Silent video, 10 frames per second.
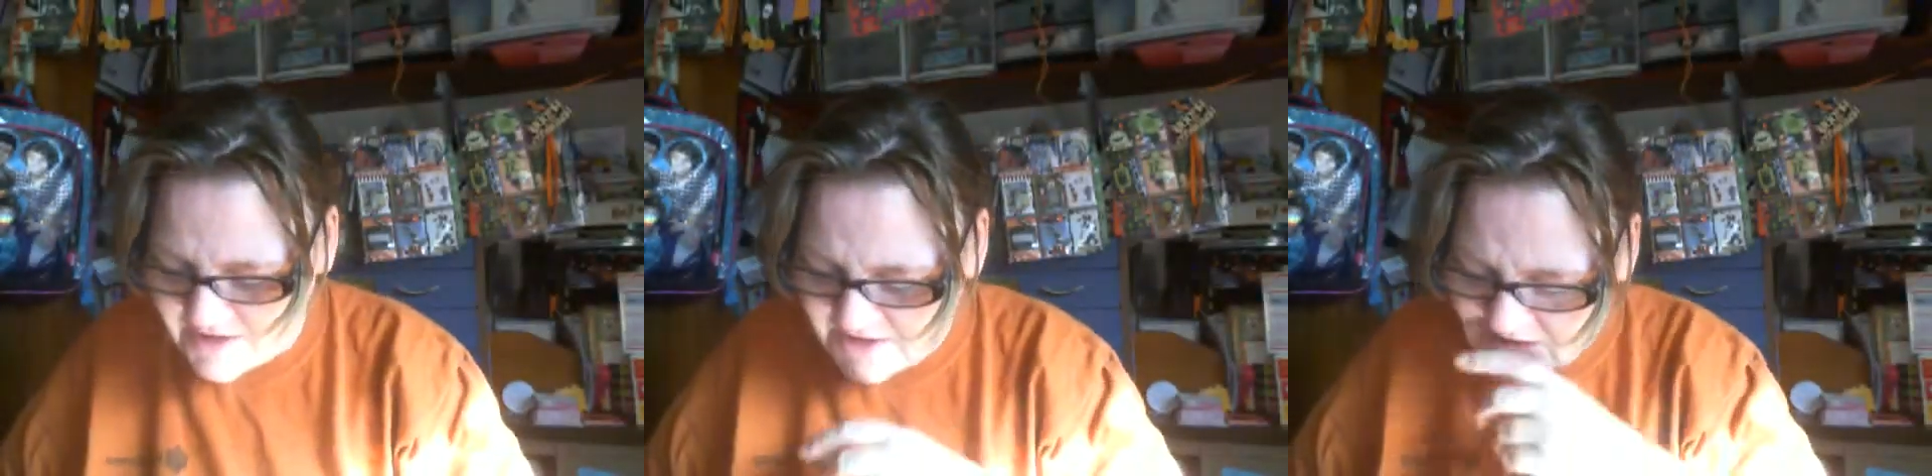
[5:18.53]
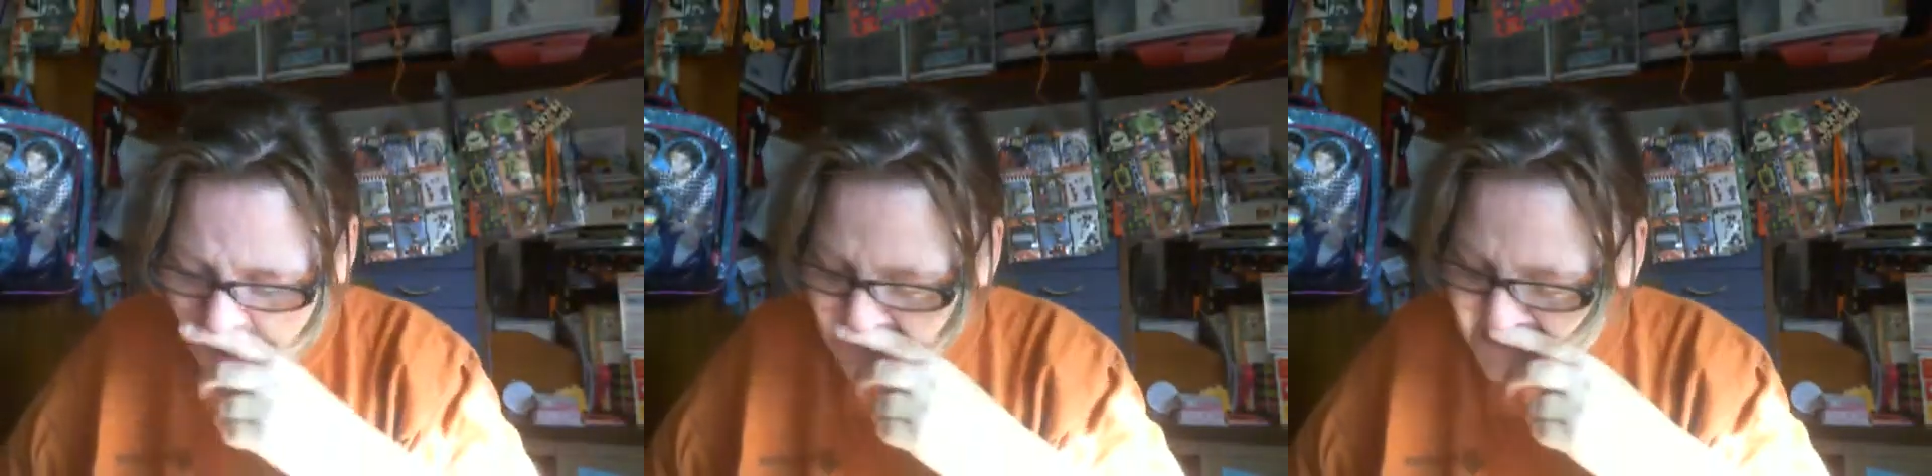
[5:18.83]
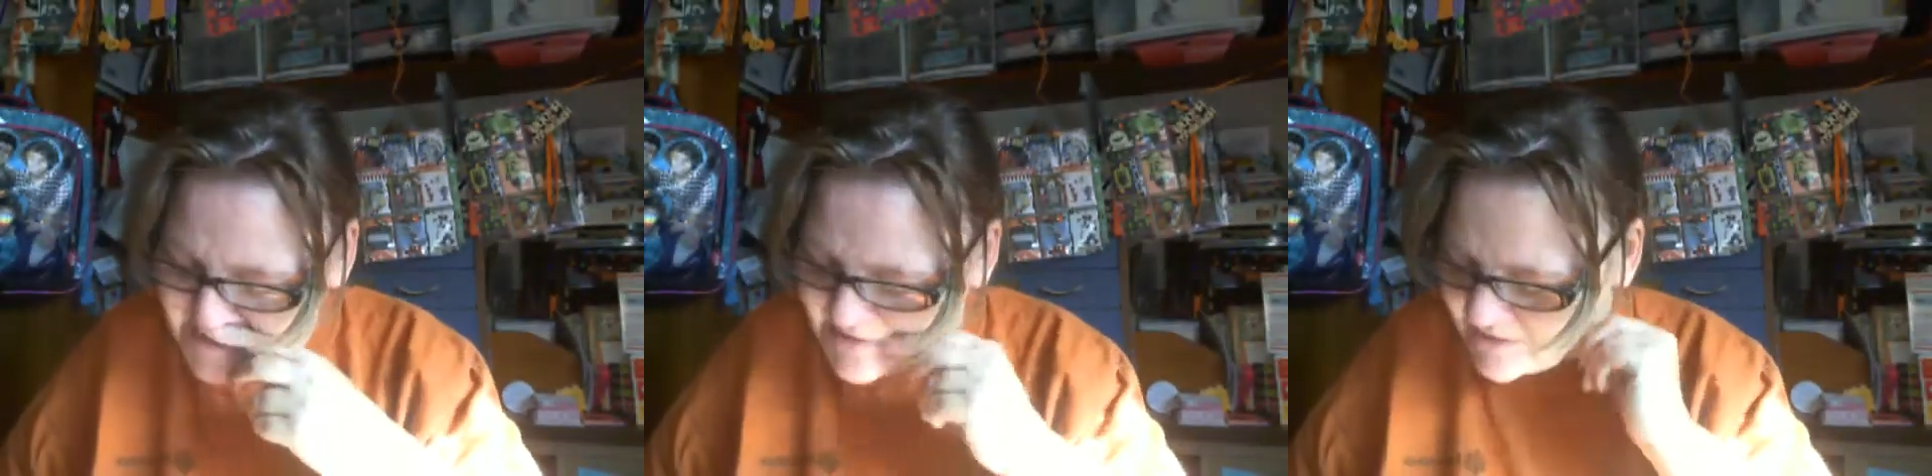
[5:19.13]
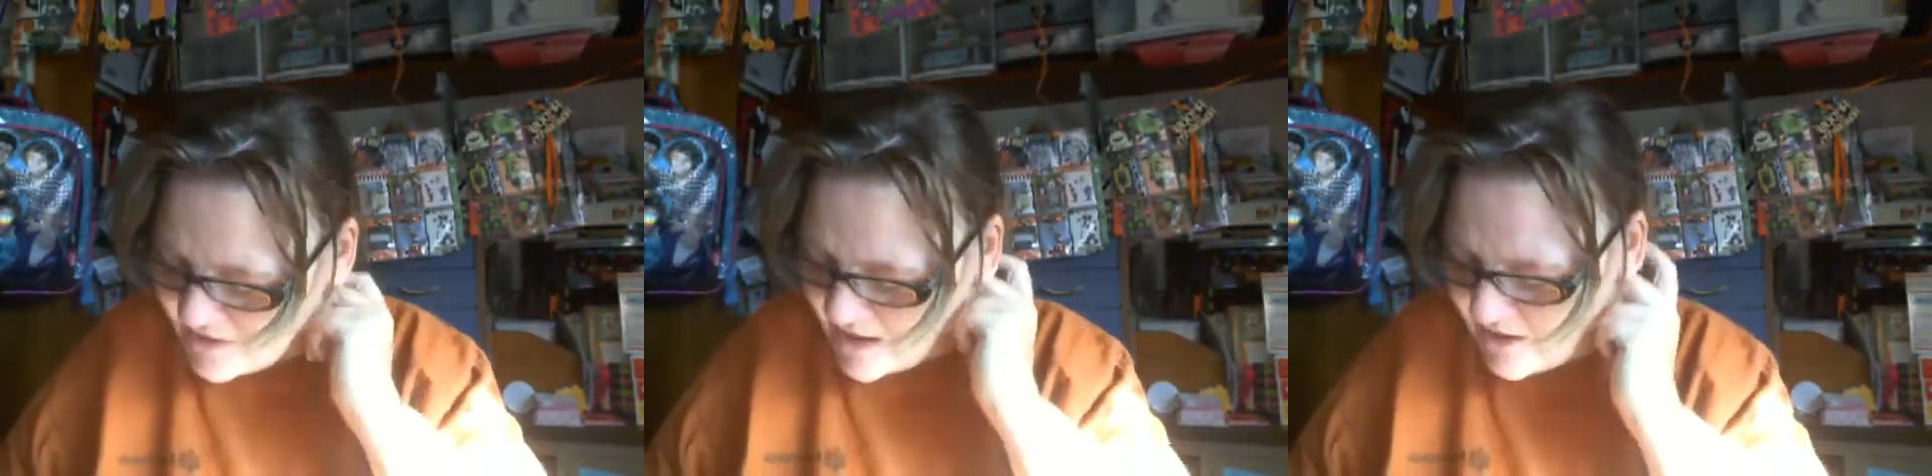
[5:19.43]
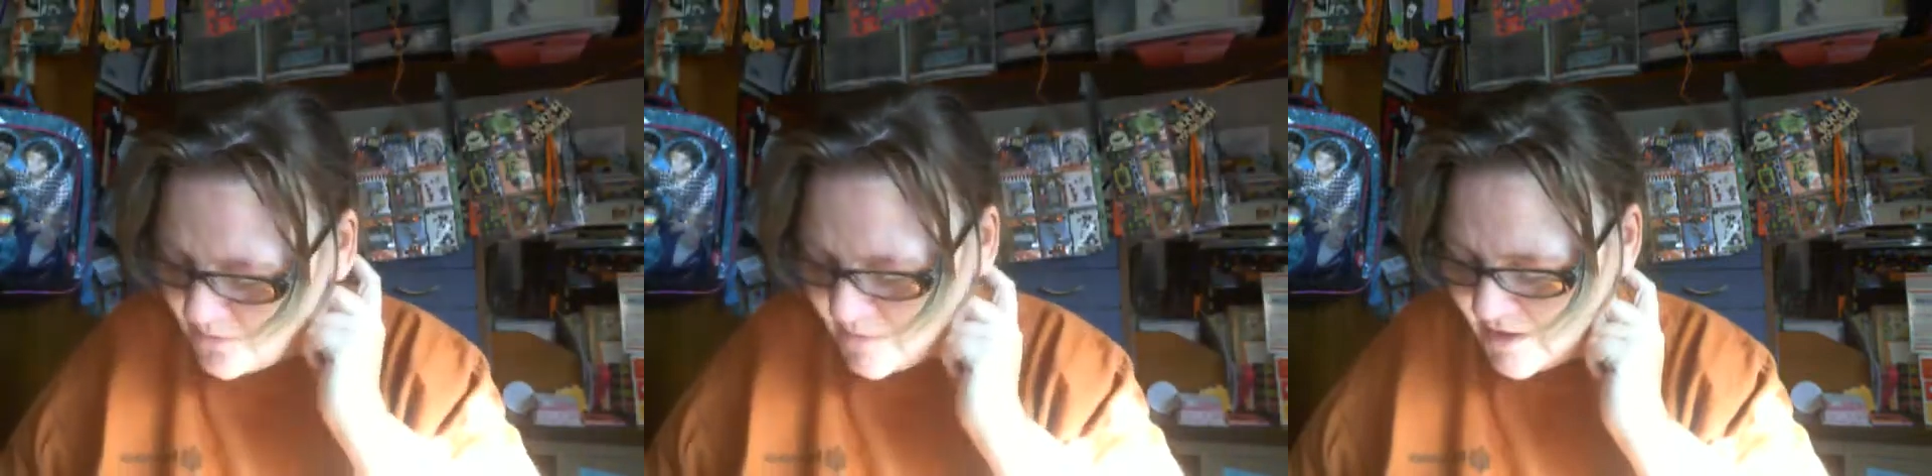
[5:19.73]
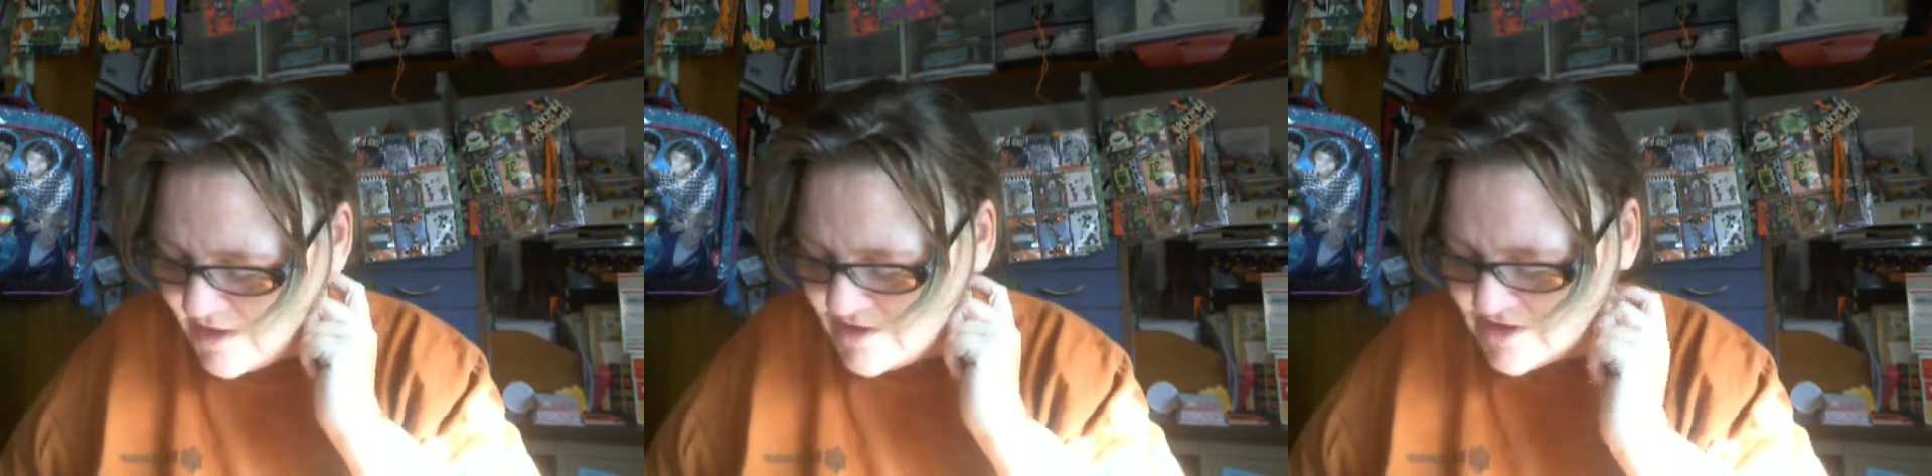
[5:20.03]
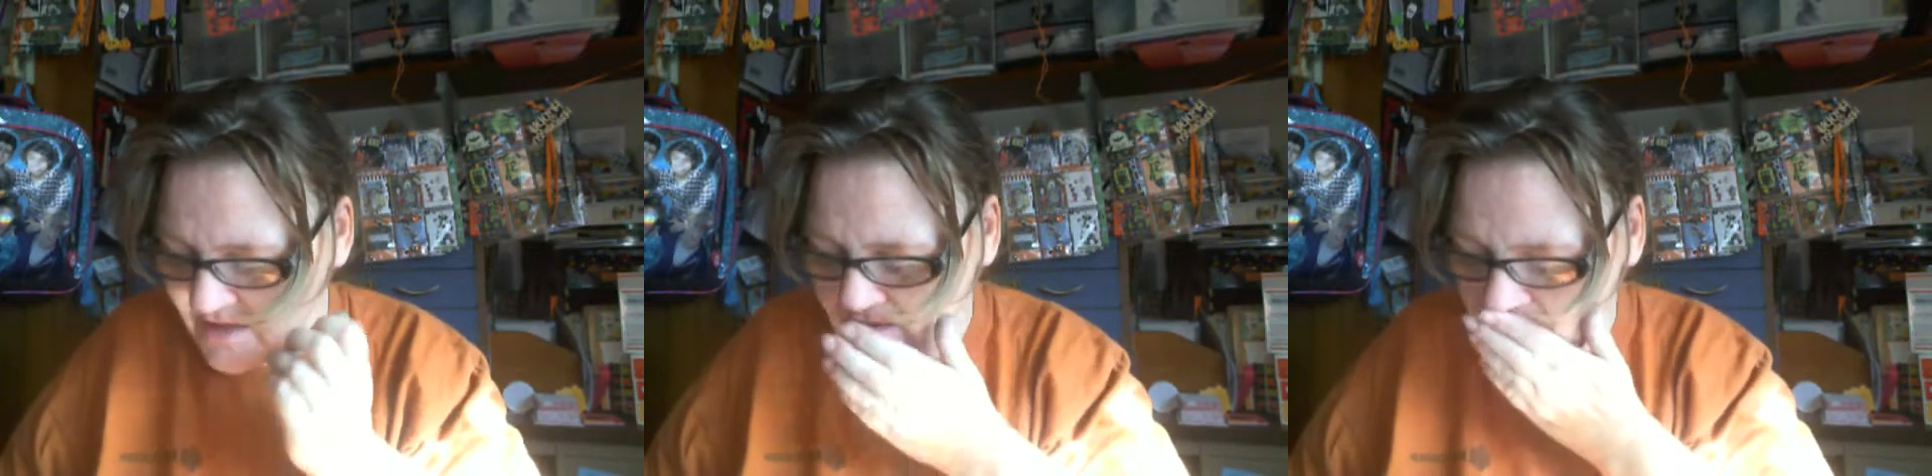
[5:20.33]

and then she has these little Halloween